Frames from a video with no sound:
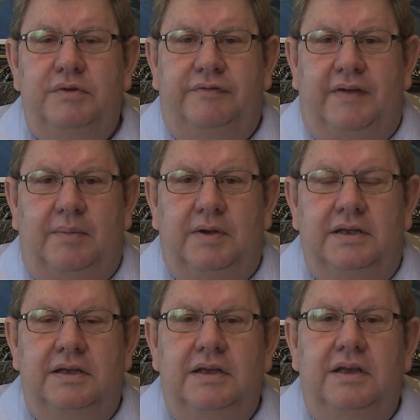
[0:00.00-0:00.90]
your
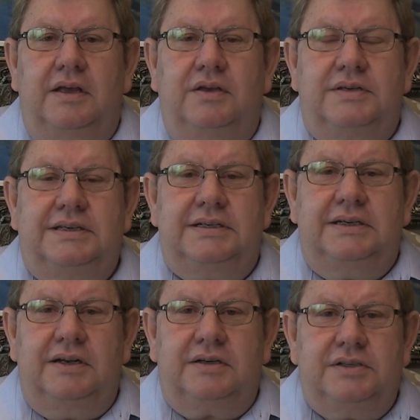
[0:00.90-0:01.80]
family. You're
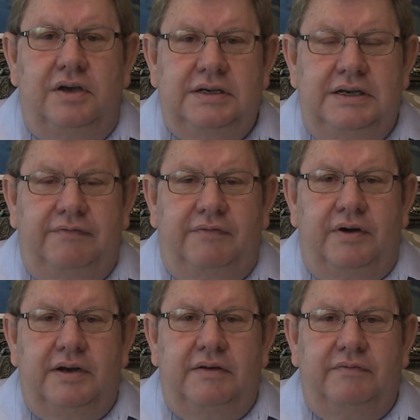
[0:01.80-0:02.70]
sitting in a totally
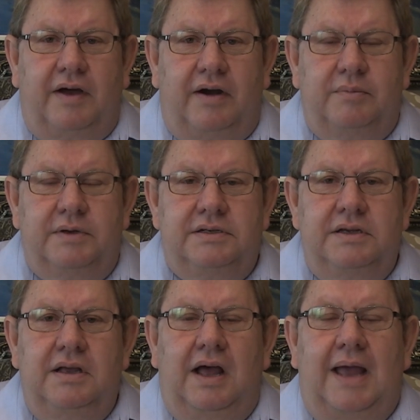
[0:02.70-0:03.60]
foreign environment.
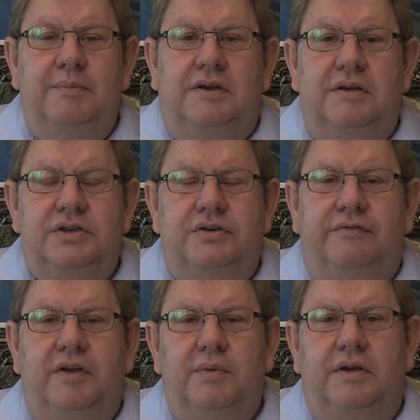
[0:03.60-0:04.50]
I'm
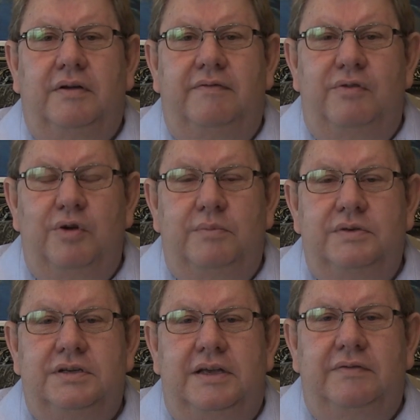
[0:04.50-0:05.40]
claustrophobic of
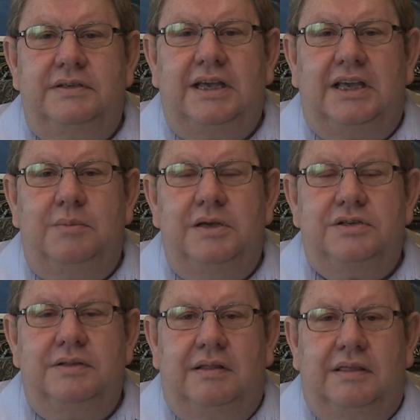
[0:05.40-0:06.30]
rooms. So even taking me
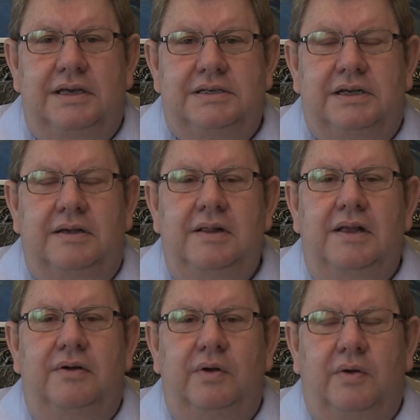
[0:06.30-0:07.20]
into the theater
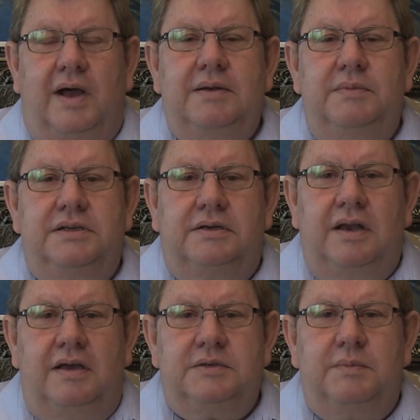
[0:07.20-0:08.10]
required me to
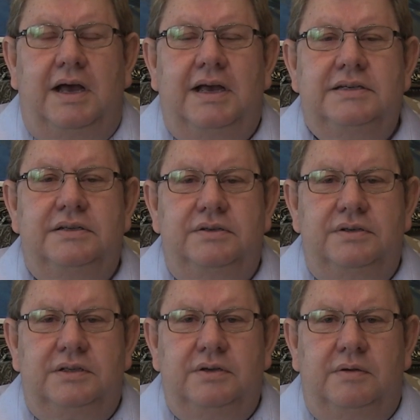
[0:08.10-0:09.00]
close my eyes and do
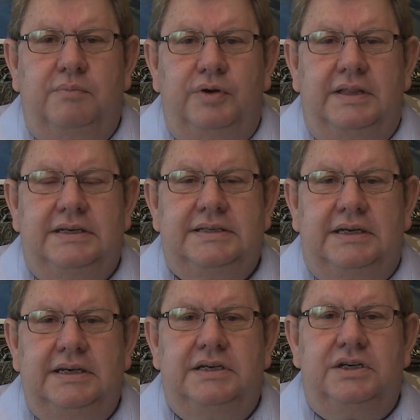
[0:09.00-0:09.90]
certain breathing
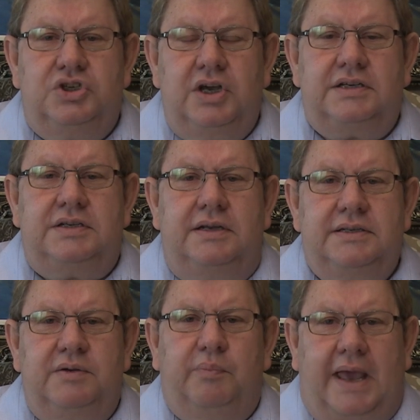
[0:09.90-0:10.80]
techniques just so I
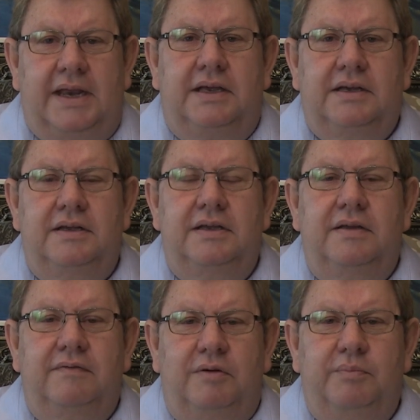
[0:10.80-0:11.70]
didn't panic
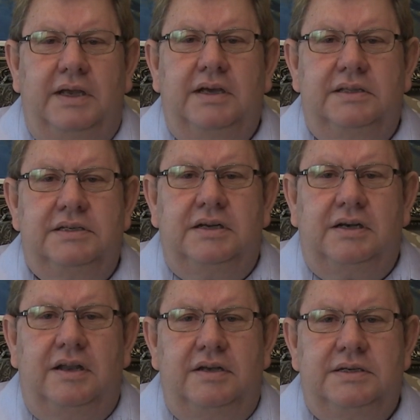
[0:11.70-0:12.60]
from being in this
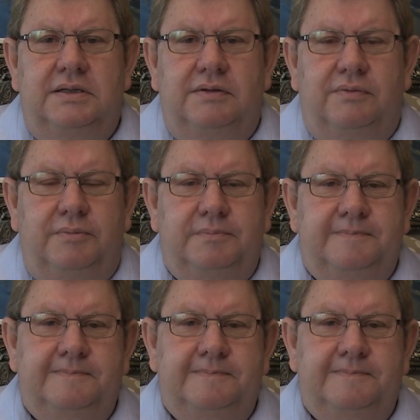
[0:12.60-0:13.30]
enclosed little room.